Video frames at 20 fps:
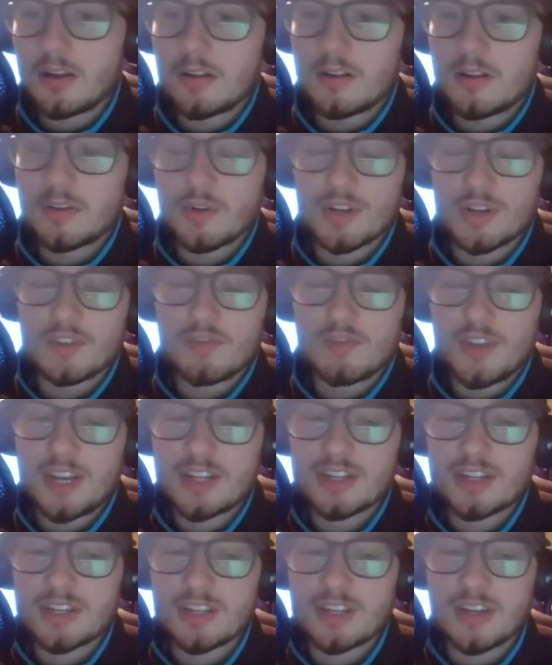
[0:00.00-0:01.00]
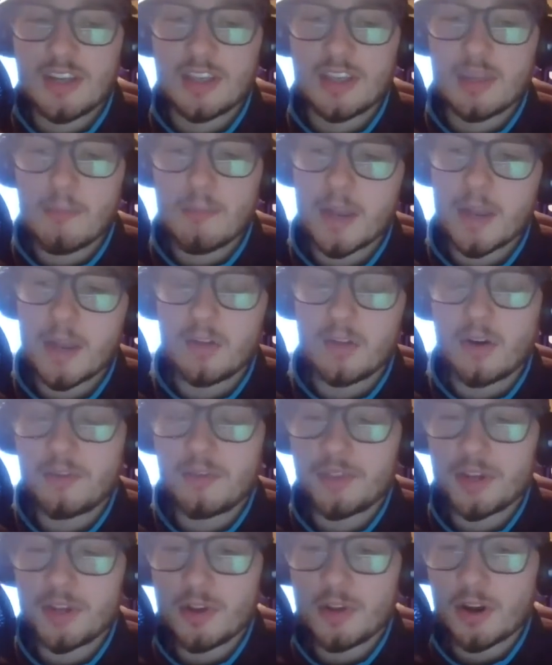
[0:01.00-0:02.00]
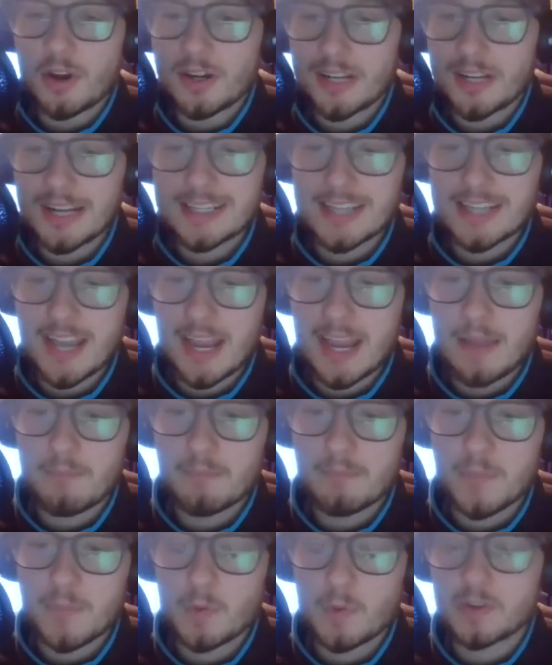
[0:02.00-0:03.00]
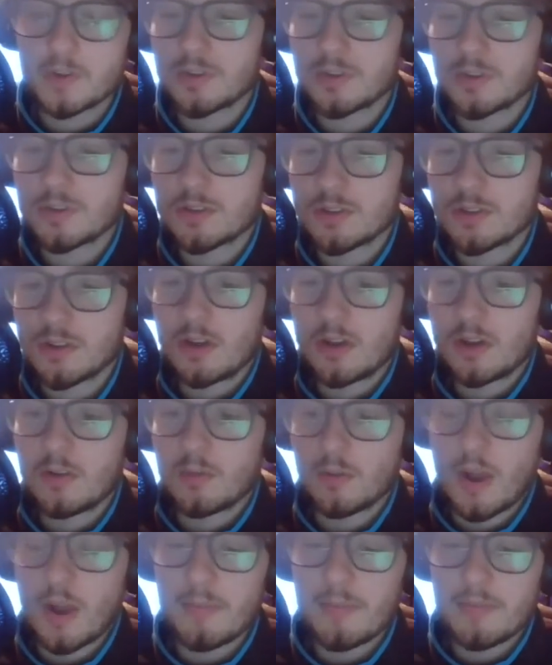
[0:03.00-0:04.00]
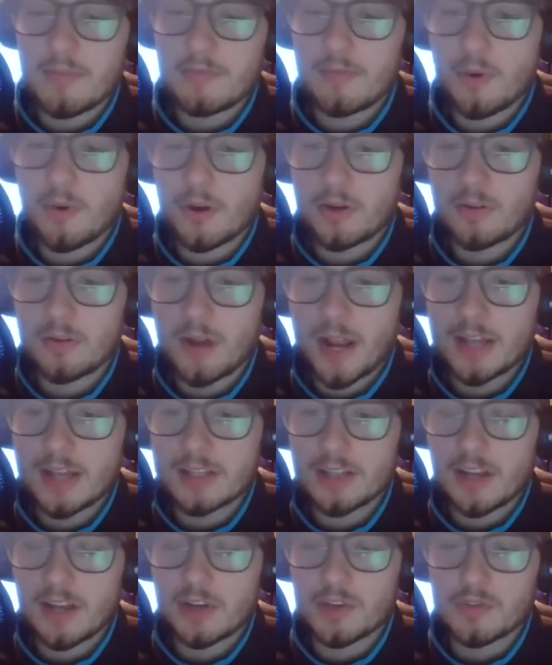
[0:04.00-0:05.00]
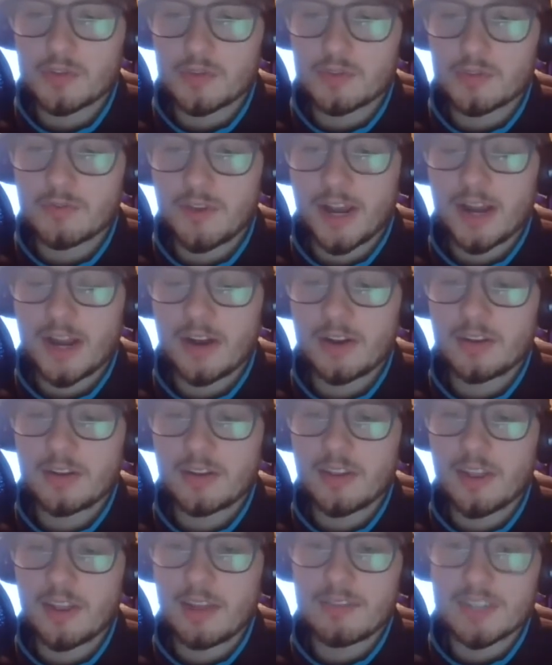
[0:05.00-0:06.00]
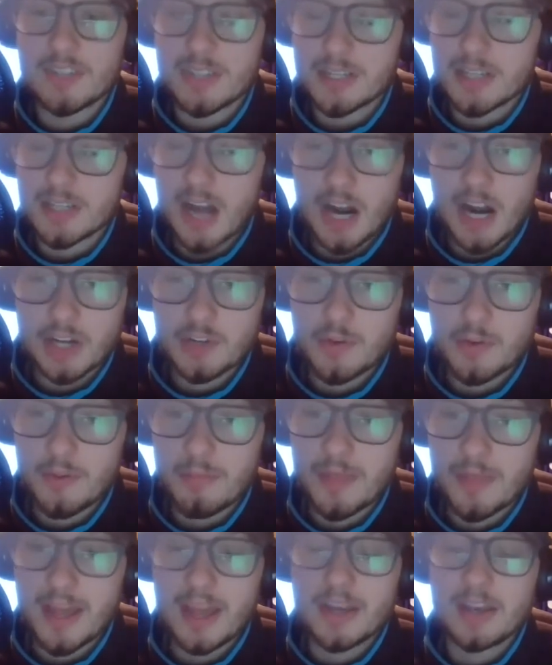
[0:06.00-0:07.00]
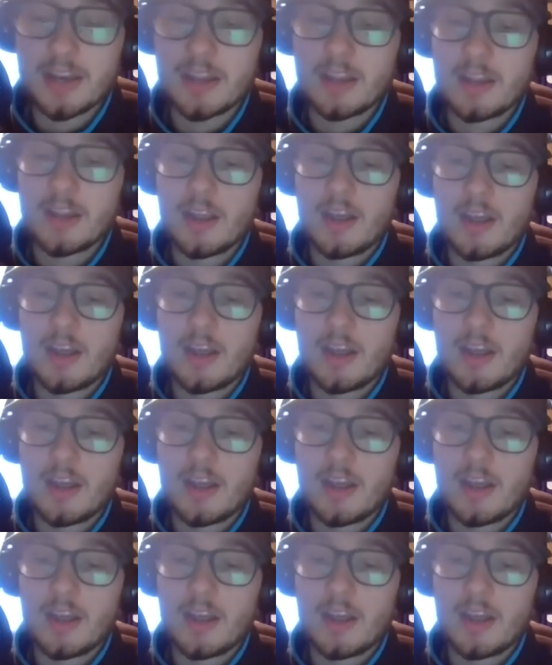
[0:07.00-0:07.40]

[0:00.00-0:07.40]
Chris Finch in the middle of the New York Knicks game, which was right before Ryan Saunders was fired. They obviously talked to him then.